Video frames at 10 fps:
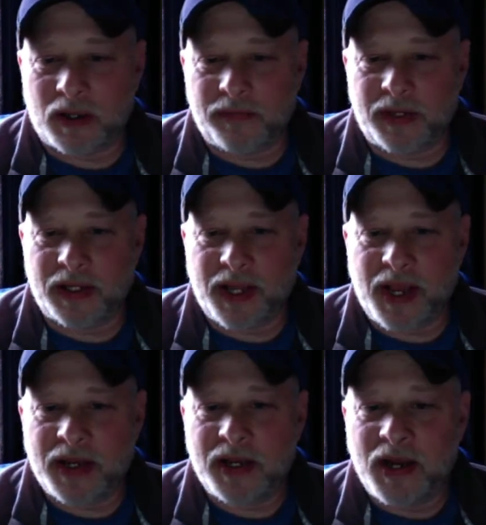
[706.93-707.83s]
I mean,
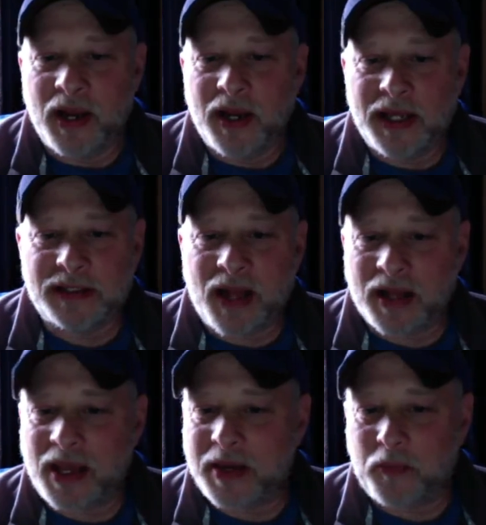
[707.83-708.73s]
again, he's
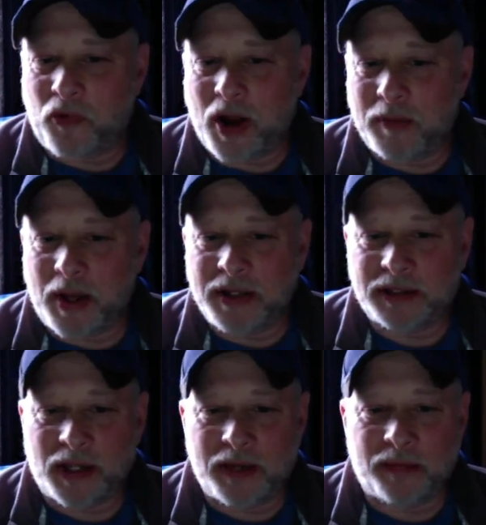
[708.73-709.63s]
not getting prime ice
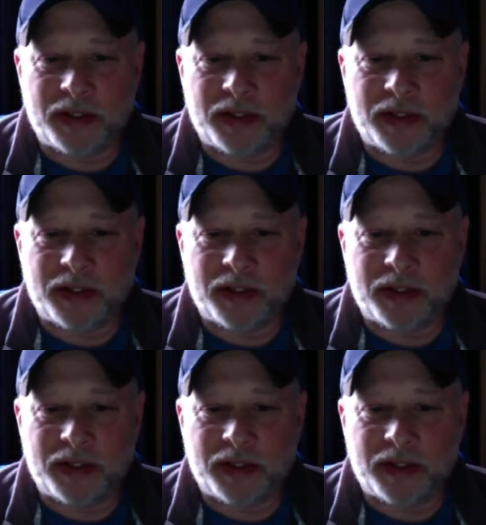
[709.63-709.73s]
time on a